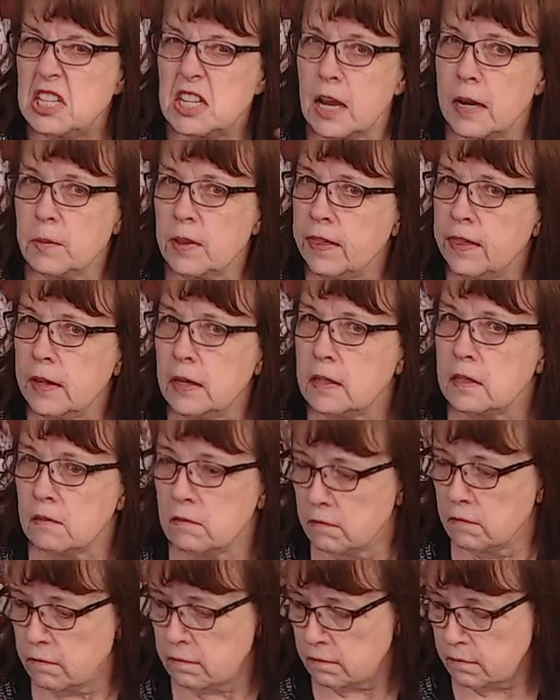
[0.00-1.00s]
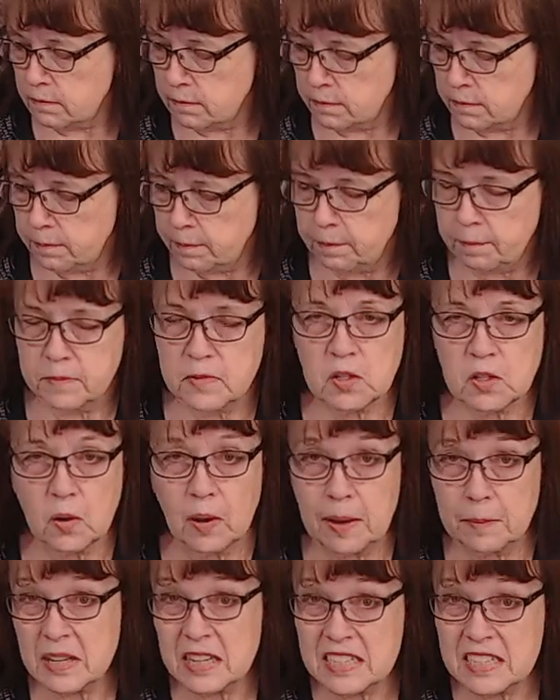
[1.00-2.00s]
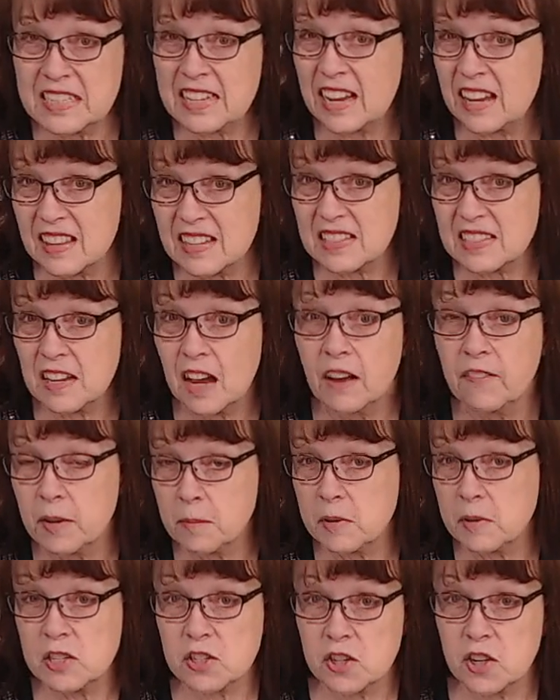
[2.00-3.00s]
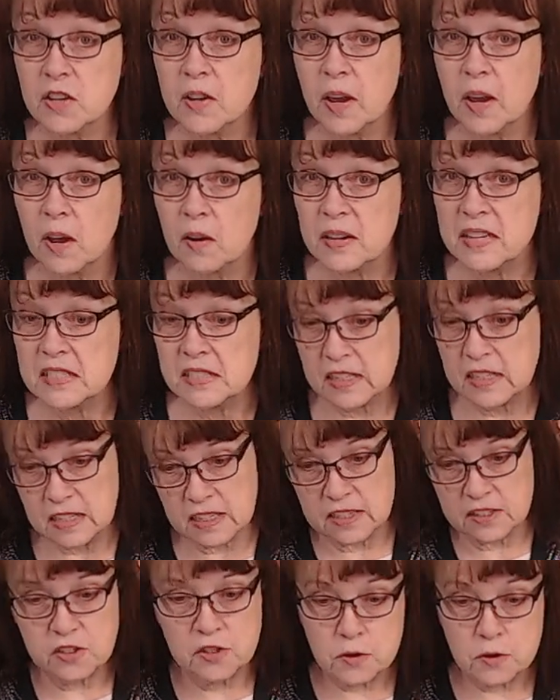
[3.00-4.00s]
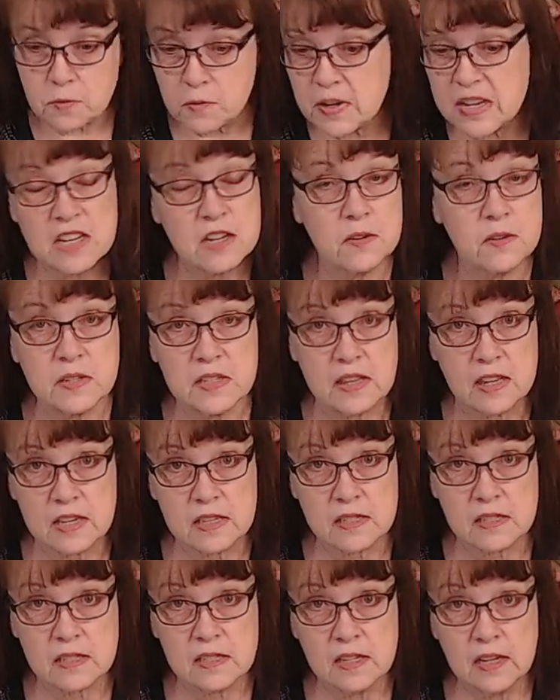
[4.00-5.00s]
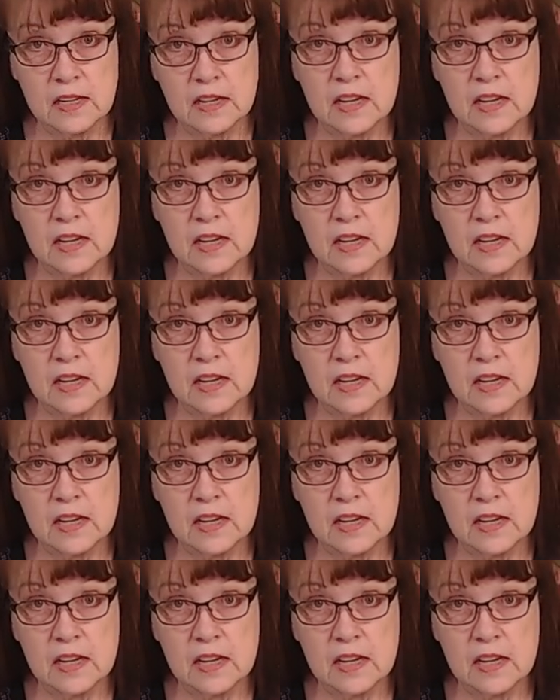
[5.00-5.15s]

done with it. So I'm going to take this off. I'm going to show you how easy it is to reuse this.